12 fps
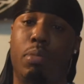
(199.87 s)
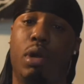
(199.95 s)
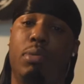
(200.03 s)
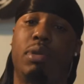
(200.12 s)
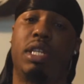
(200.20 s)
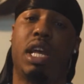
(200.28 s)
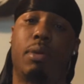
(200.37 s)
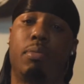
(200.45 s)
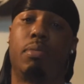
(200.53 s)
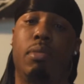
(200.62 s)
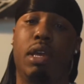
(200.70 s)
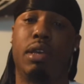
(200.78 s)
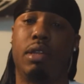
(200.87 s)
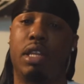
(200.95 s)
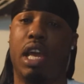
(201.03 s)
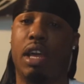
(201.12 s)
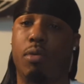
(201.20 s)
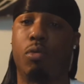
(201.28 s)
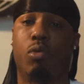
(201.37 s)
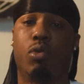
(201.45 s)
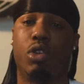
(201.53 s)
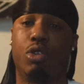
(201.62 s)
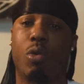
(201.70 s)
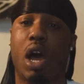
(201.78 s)
my purpose that
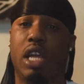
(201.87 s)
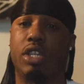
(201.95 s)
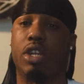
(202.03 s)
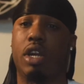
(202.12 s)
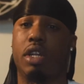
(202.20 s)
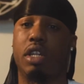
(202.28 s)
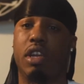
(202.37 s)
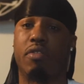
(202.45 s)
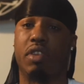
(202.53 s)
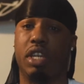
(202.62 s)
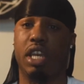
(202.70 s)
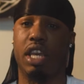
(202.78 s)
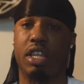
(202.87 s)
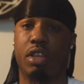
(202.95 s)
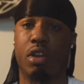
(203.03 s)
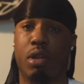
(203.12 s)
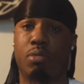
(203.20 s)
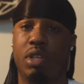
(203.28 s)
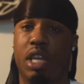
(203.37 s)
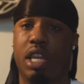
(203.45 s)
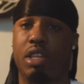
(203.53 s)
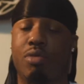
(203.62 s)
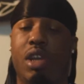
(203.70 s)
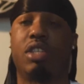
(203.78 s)
is why I started living again. You know what I'm
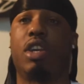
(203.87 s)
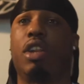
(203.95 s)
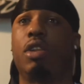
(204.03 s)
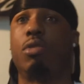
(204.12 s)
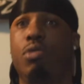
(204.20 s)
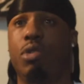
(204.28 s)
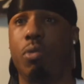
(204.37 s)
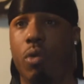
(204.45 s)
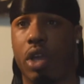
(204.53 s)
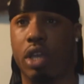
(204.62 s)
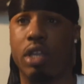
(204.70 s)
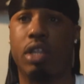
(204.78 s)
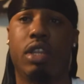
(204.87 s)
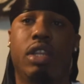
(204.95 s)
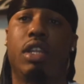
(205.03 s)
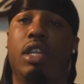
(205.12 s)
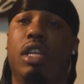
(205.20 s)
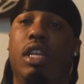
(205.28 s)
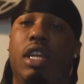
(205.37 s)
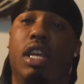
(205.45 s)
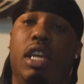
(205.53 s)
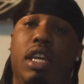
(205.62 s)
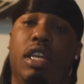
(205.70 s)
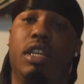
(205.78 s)
saying? That's why I started losing weight
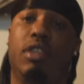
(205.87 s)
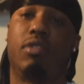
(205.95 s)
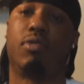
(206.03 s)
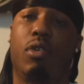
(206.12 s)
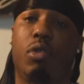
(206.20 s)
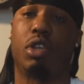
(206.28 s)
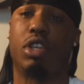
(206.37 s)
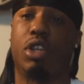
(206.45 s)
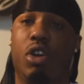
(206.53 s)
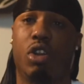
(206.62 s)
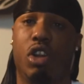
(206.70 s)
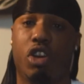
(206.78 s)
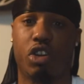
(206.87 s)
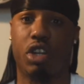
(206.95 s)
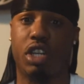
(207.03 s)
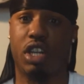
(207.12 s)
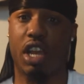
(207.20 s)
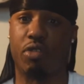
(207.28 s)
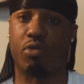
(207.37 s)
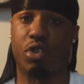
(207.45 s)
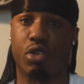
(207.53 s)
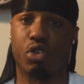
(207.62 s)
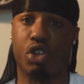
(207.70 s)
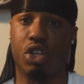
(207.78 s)
and focusing on learning like
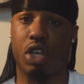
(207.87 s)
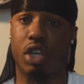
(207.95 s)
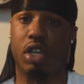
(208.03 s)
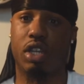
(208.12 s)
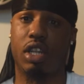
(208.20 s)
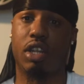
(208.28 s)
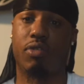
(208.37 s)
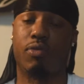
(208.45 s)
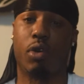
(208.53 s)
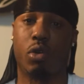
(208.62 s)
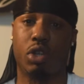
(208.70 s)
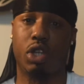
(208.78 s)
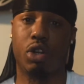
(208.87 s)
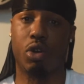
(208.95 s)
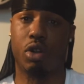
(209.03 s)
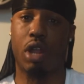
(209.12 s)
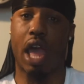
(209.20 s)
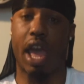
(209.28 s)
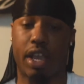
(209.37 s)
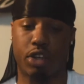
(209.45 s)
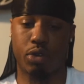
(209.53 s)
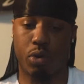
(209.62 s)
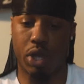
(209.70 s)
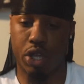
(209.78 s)
real shit and focusing on the
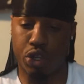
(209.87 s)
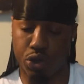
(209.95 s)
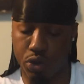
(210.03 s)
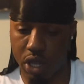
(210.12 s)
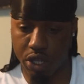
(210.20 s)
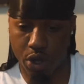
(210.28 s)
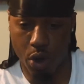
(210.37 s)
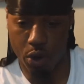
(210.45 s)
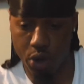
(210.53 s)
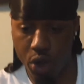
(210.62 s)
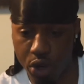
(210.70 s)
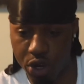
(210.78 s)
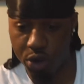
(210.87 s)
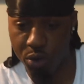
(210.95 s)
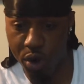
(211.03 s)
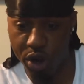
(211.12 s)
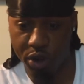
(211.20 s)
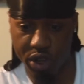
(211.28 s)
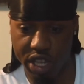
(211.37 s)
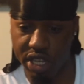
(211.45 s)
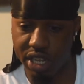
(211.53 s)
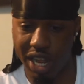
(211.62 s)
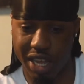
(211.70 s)
actual issues that's going on in the world. Because it's